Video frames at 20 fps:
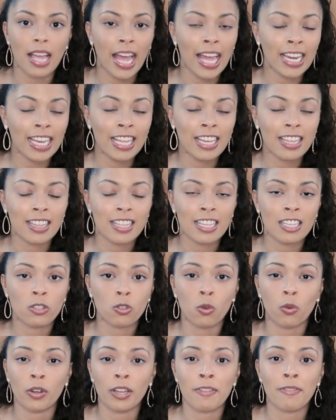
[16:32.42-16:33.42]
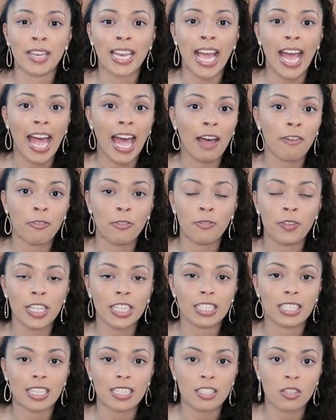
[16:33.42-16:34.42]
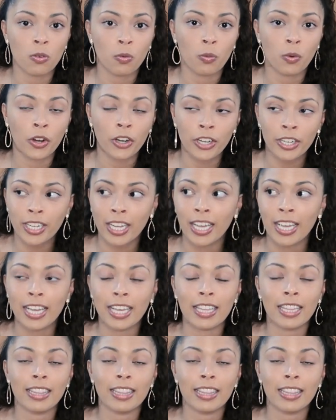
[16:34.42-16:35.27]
any of this or even half of it doesn't work,